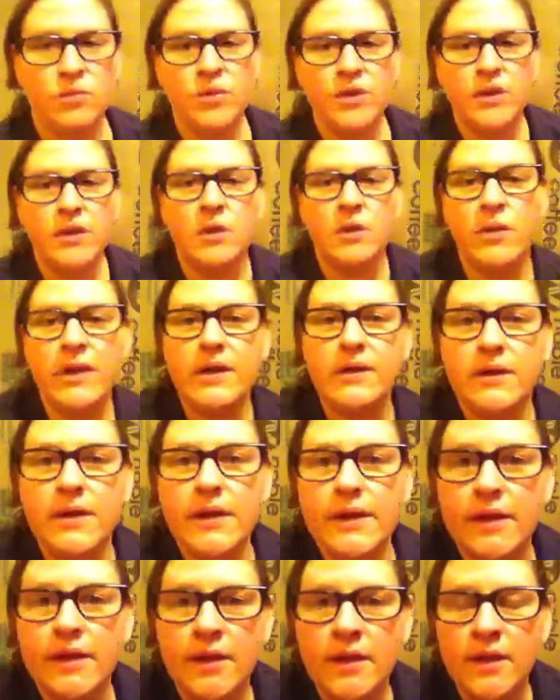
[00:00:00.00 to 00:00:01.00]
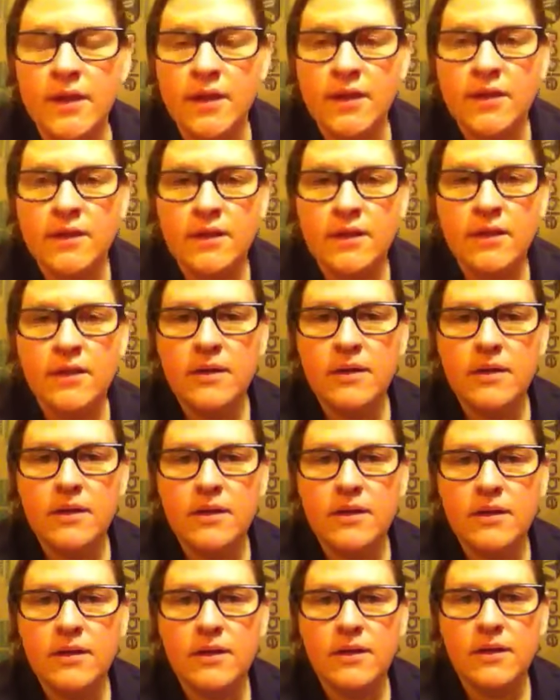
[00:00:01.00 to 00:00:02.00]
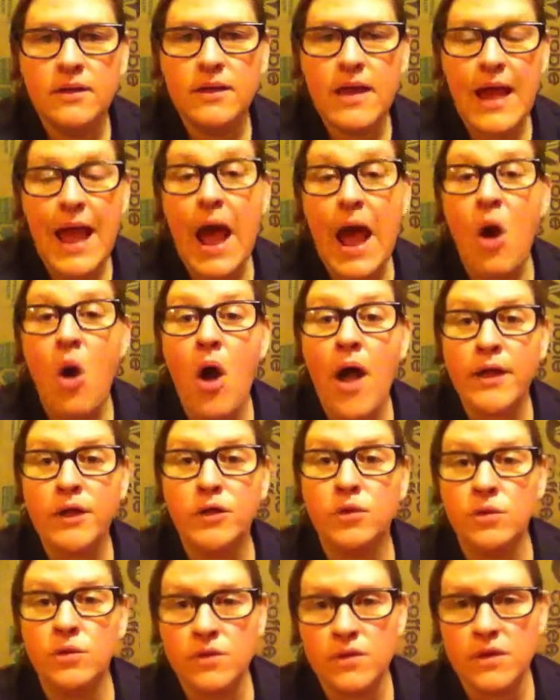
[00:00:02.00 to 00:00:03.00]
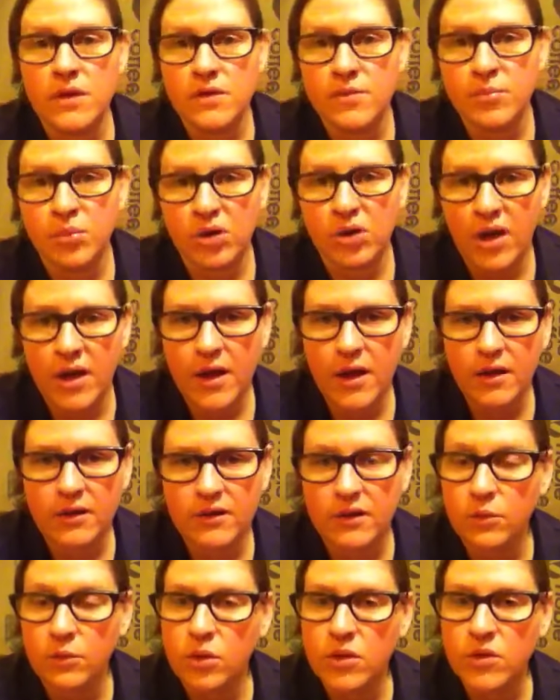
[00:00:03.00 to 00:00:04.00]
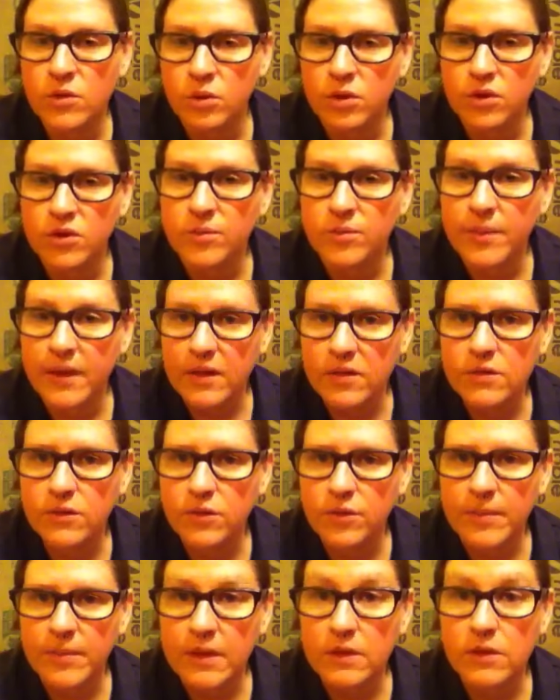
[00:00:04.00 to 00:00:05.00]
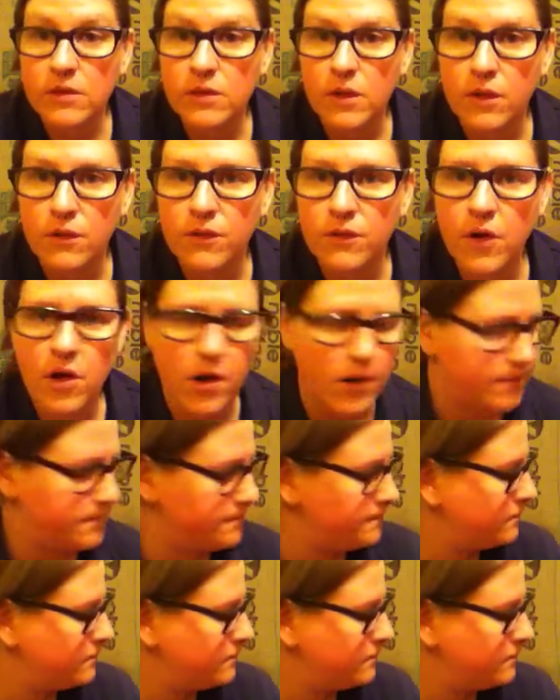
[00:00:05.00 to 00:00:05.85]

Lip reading: really quickly how I use this product and what's worked best for me so far.